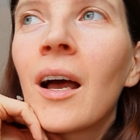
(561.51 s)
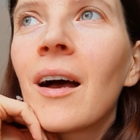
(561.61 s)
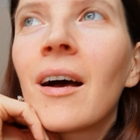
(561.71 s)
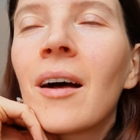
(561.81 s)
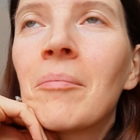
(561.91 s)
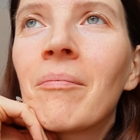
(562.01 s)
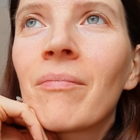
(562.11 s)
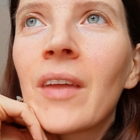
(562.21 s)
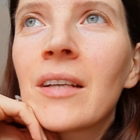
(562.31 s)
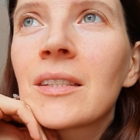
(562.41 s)
Um,
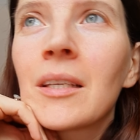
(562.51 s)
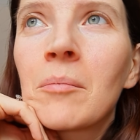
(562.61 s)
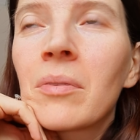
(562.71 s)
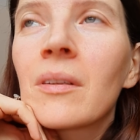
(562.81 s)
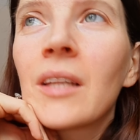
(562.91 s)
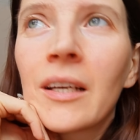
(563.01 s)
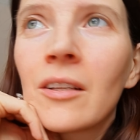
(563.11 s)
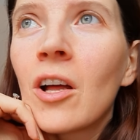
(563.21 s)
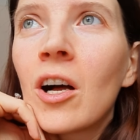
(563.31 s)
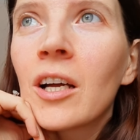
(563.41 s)
I sleep like a
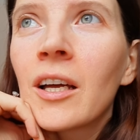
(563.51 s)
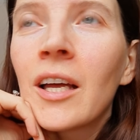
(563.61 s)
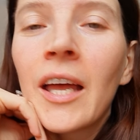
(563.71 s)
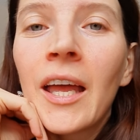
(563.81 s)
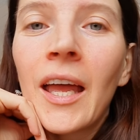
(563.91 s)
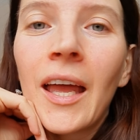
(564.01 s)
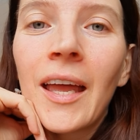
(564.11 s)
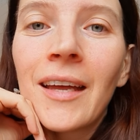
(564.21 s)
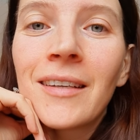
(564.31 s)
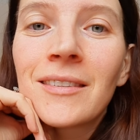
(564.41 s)
log,
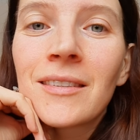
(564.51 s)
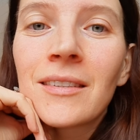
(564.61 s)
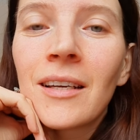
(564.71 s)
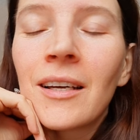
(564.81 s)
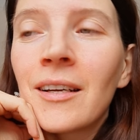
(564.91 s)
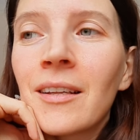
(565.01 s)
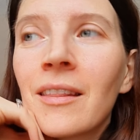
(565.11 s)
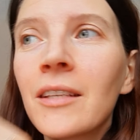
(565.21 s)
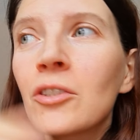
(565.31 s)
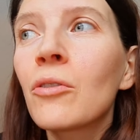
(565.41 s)
and uh,
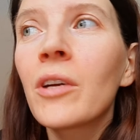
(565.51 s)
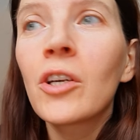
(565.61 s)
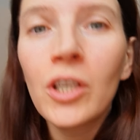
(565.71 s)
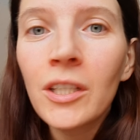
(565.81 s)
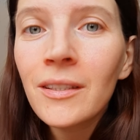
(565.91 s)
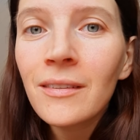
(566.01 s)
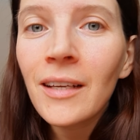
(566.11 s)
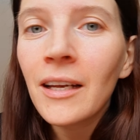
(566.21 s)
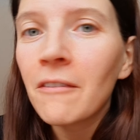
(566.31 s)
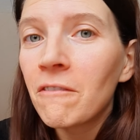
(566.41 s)
things are going good,
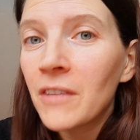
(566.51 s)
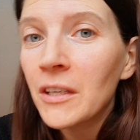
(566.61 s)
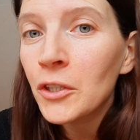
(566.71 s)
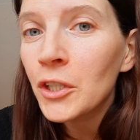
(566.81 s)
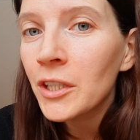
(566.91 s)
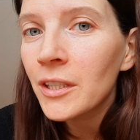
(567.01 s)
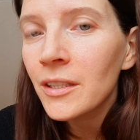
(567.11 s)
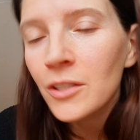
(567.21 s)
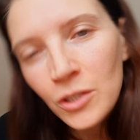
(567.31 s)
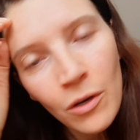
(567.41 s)
and I feel good.
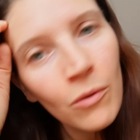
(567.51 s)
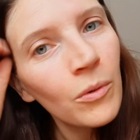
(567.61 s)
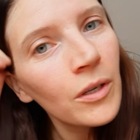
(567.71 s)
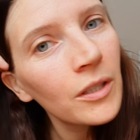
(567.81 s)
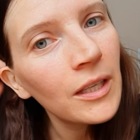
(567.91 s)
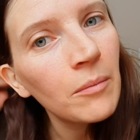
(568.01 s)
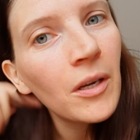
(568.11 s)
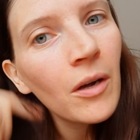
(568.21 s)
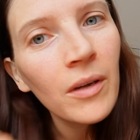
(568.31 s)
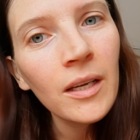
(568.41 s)
So we're gonna keep
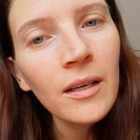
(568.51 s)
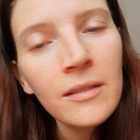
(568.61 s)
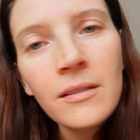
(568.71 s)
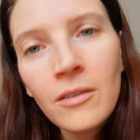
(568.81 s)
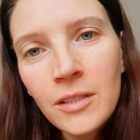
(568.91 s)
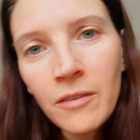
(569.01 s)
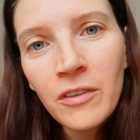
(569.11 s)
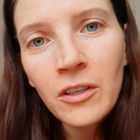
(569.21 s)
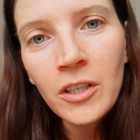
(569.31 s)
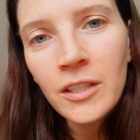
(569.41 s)
going as long as I
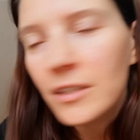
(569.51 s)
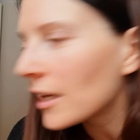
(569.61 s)
feel good.